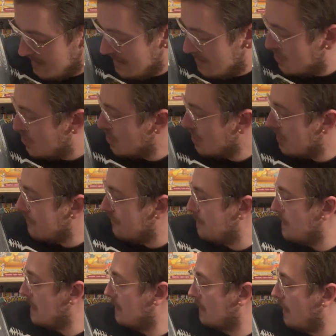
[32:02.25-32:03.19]
should have
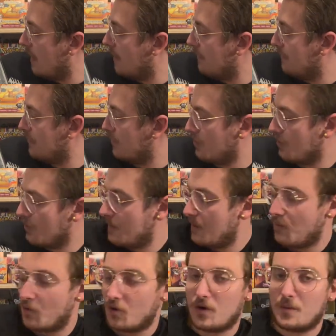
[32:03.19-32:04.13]
been loved a little
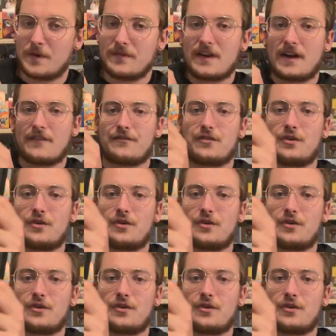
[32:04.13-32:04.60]
bit more. We've got